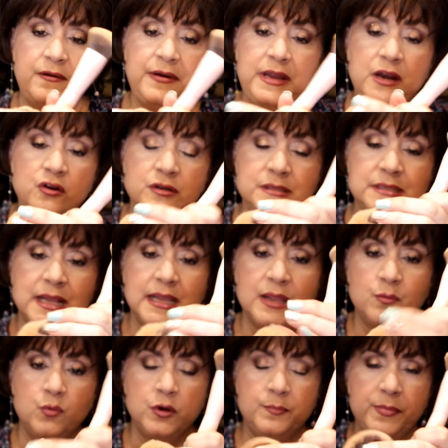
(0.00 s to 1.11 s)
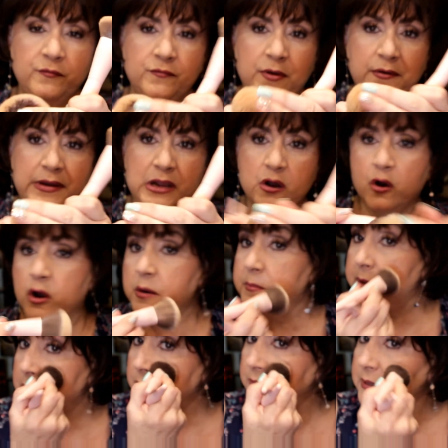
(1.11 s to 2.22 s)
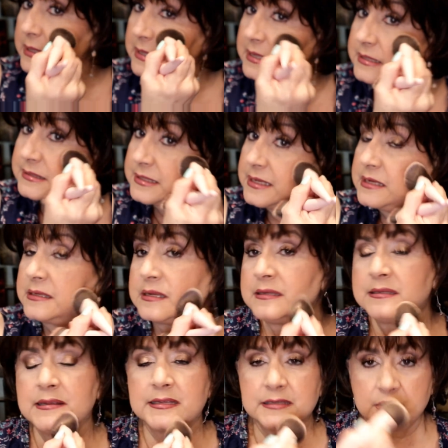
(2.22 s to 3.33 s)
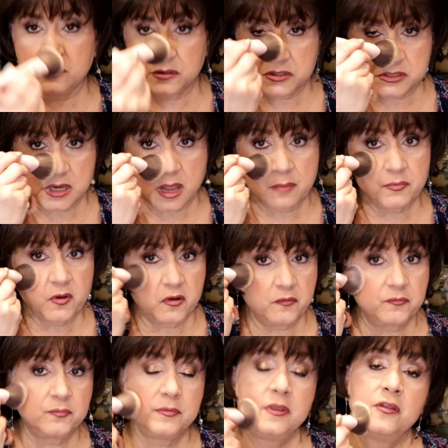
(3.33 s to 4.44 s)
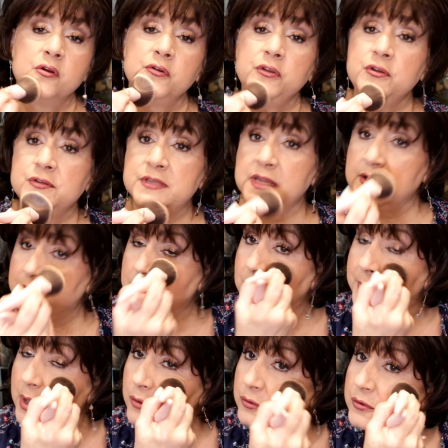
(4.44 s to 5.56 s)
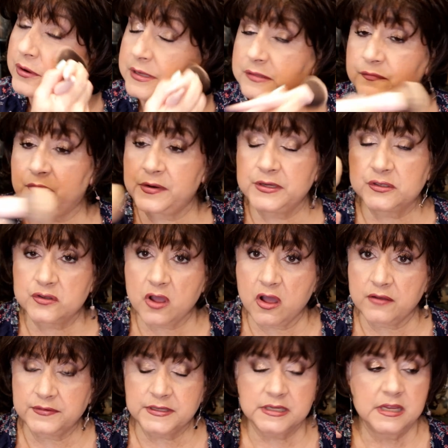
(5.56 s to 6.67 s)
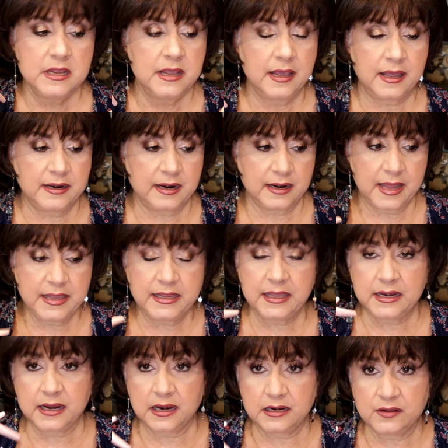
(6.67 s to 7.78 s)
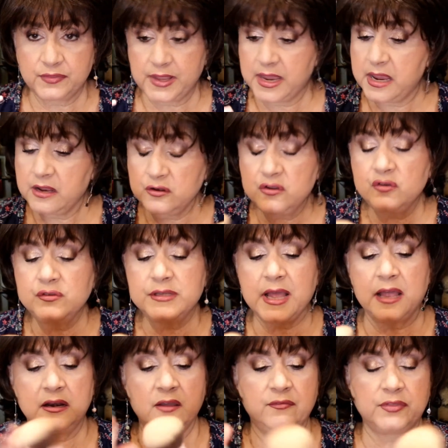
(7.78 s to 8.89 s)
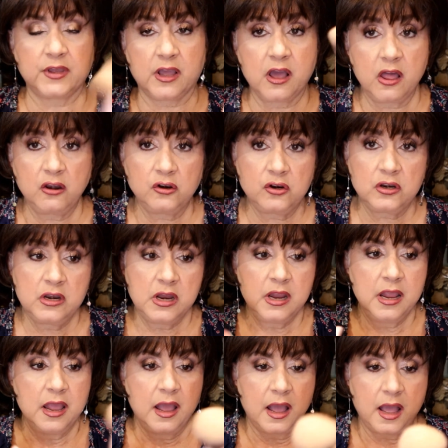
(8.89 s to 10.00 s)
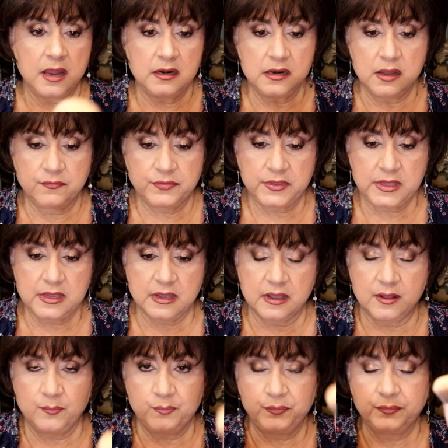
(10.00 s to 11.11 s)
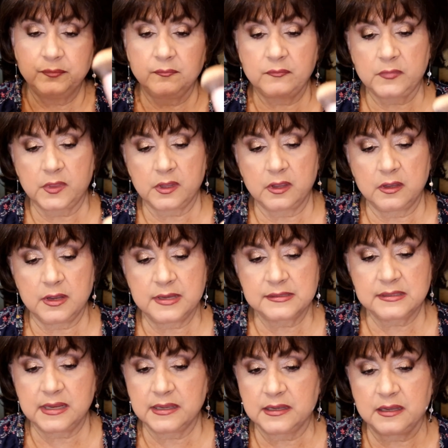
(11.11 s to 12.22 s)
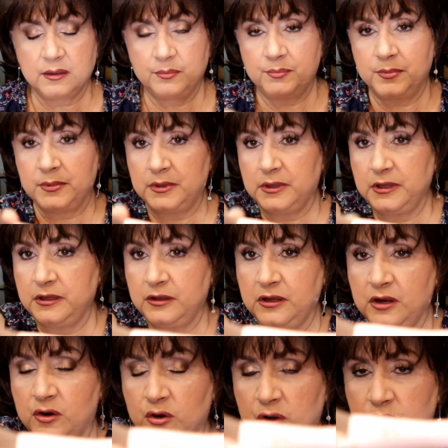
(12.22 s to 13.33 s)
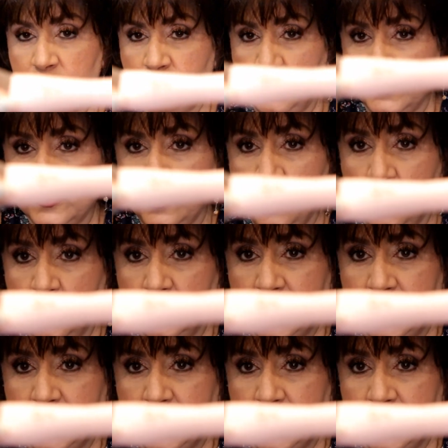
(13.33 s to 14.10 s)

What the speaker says: looks like it would be very hard, but it really isn't. It does a good job of, you know, using it for powder. It's very soft, and I like it. I love the handles. I love the color. I love the it's like a, you know, rose gold